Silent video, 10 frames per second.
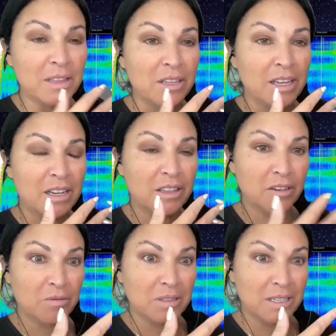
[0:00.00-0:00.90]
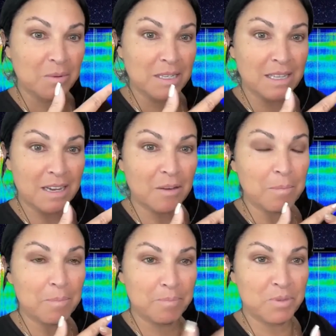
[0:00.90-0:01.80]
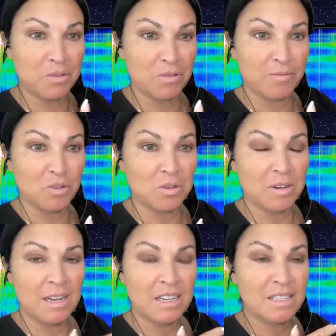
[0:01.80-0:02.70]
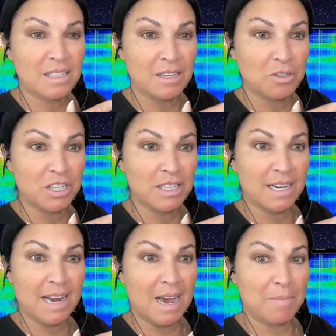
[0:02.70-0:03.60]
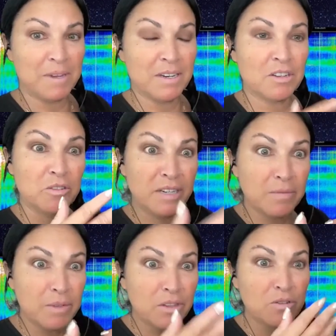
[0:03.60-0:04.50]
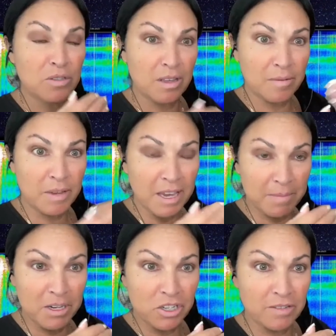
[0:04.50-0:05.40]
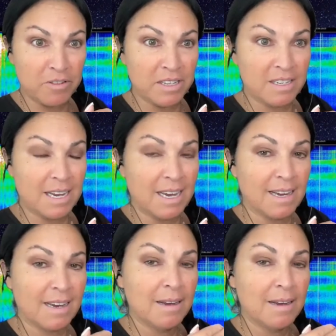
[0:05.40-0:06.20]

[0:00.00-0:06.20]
It literally was like a beautiful synergy that happened, including with those that came in just for the day.